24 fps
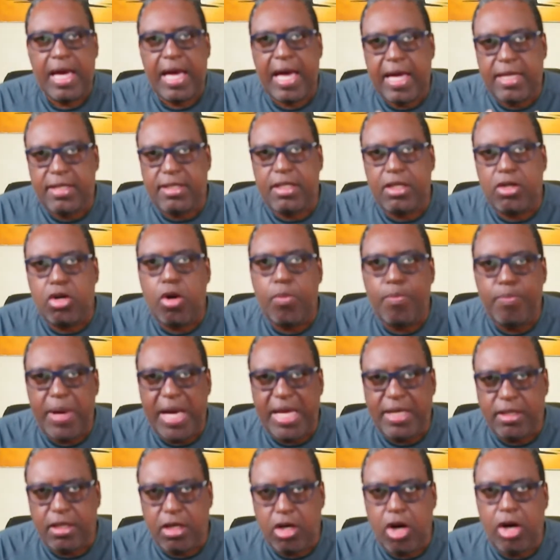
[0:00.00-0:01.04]
and the
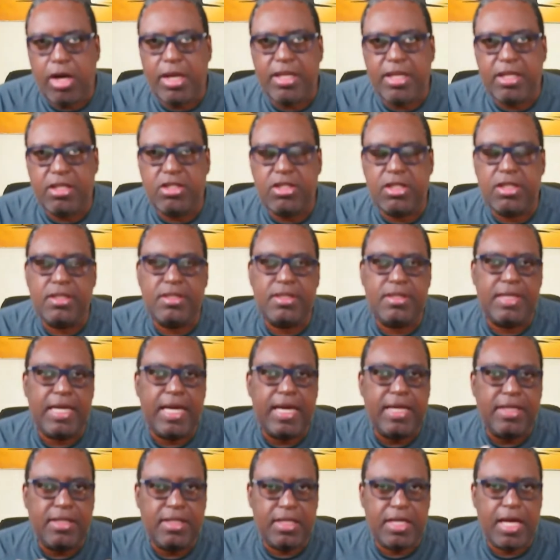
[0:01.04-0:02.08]
combined colleges
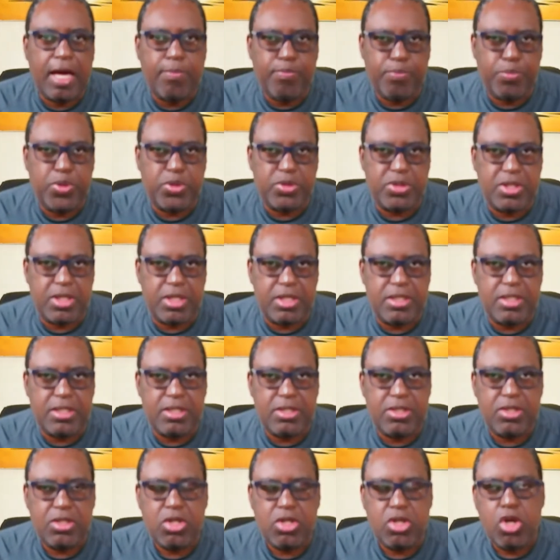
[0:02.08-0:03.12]
and campuses
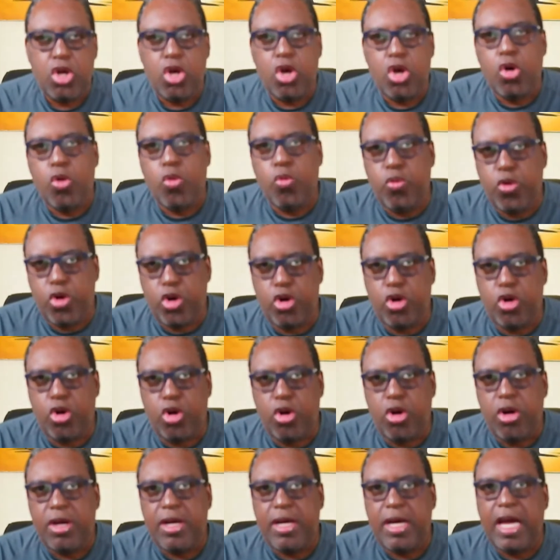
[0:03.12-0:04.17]

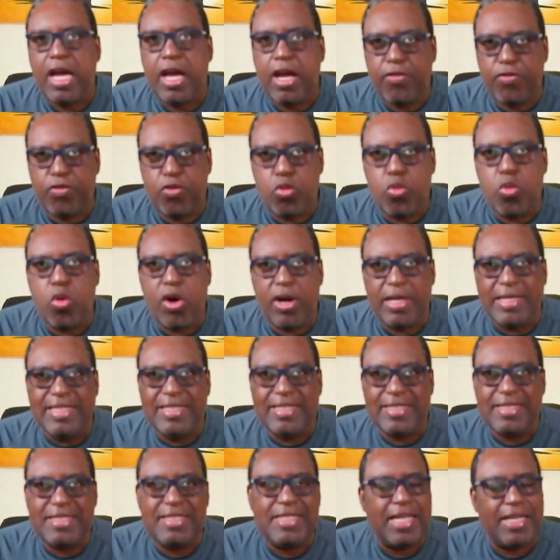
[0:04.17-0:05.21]
were
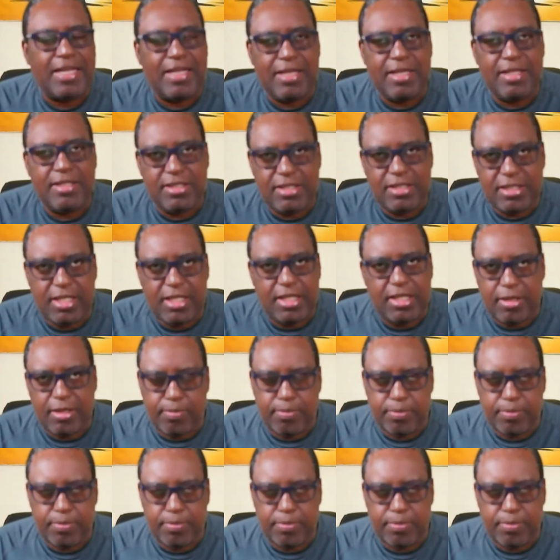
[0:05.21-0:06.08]
everyone's second team.